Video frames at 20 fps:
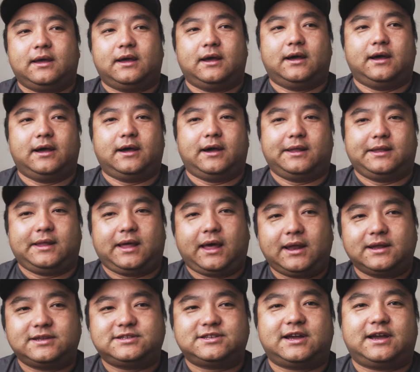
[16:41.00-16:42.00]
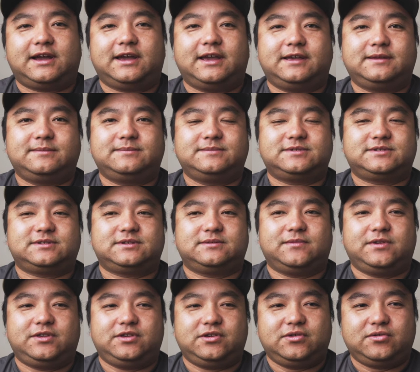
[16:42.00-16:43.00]
A lot of times
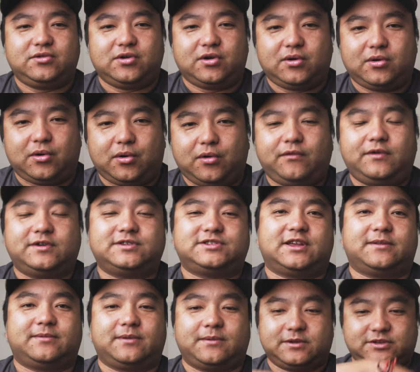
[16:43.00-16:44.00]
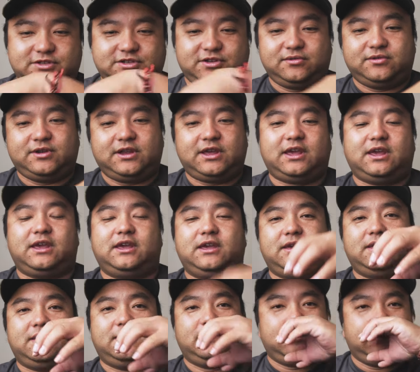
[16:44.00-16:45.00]
when you go over something with
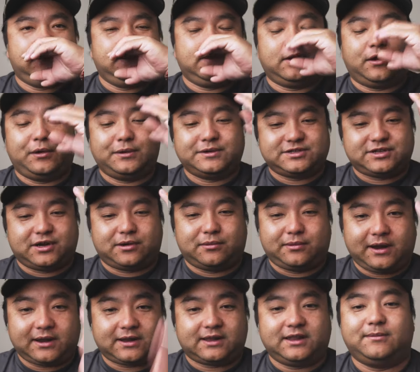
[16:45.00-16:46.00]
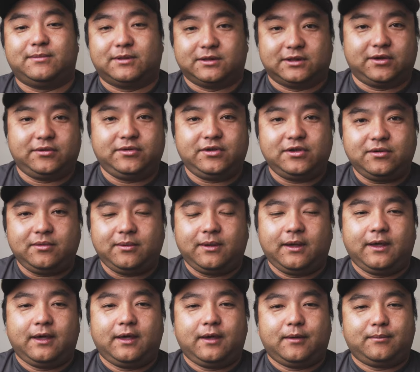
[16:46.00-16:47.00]
2D, you know it's directly below you,
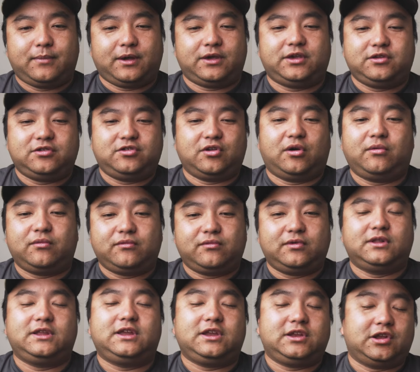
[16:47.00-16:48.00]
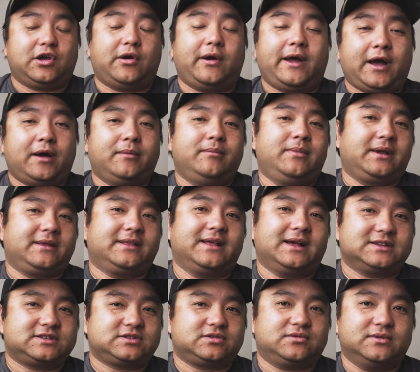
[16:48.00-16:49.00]
but you don't really know how big
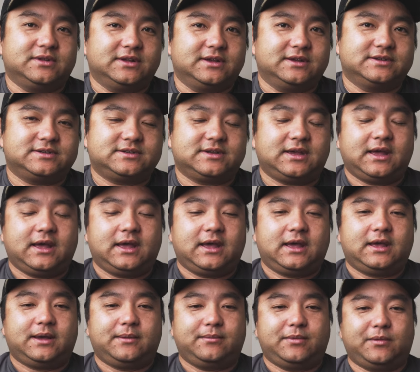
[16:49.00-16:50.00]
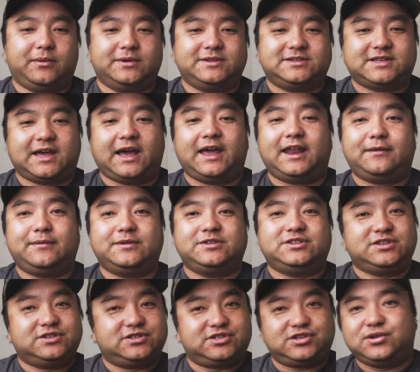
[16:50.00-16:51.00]
that school is. But with side
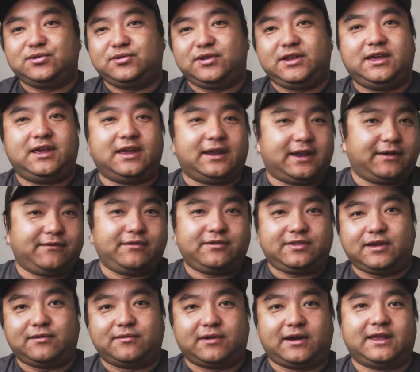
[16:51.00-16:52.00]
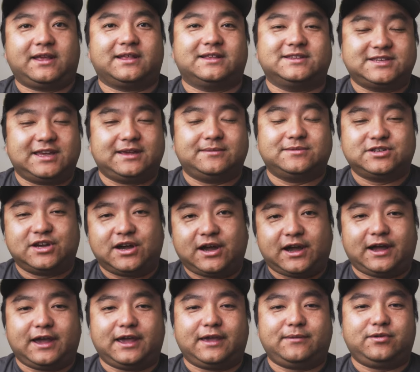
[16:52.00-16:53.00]
imaging, 2D, and everything running at the same
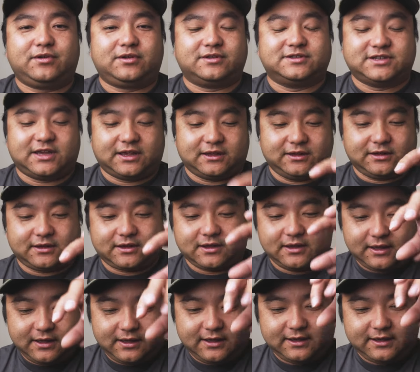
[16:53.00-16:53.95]
time, you can say, look,